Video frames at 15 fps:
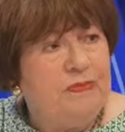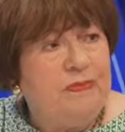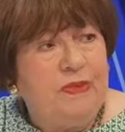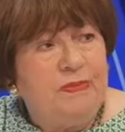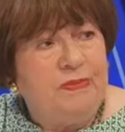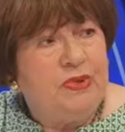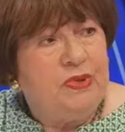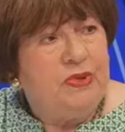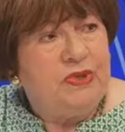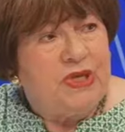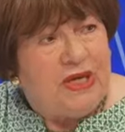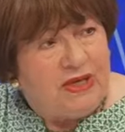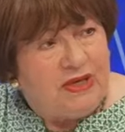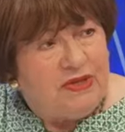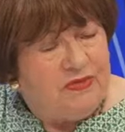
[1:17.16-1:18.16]
booed
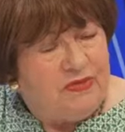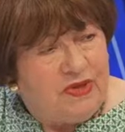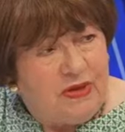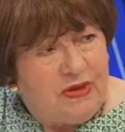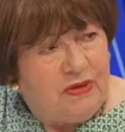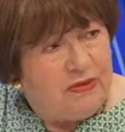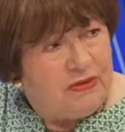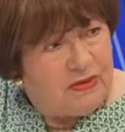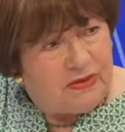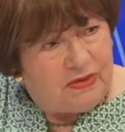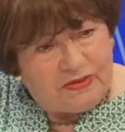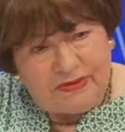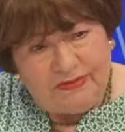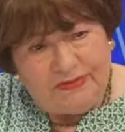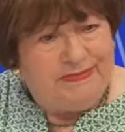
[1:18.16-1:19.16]
out of the whole
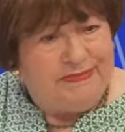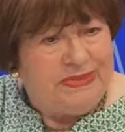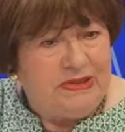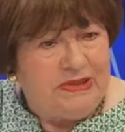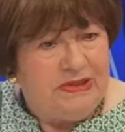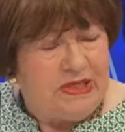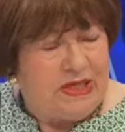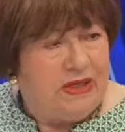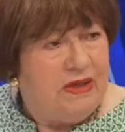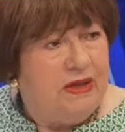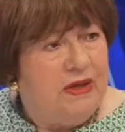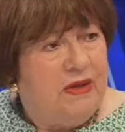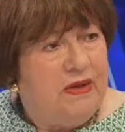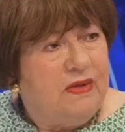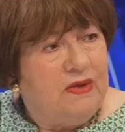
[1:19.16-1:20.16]
building
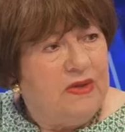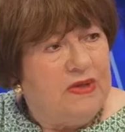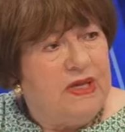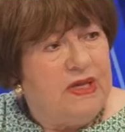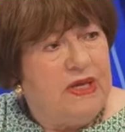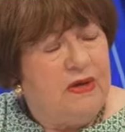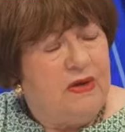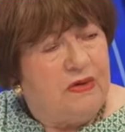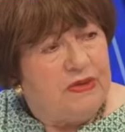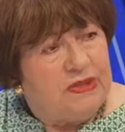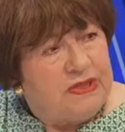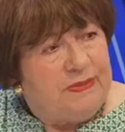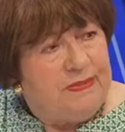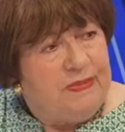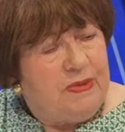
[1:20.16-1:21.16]
that they got
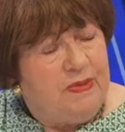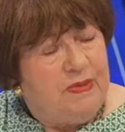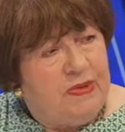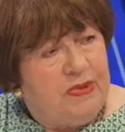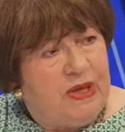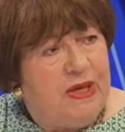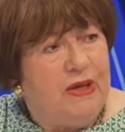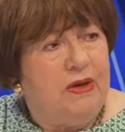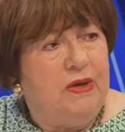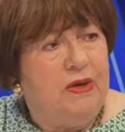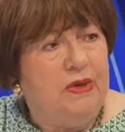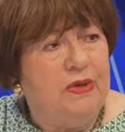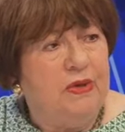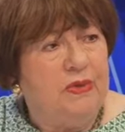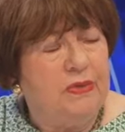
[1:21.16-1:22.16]
some people there
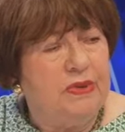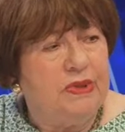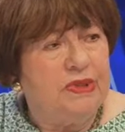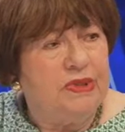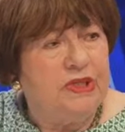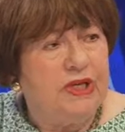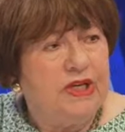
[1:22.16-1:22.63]
who would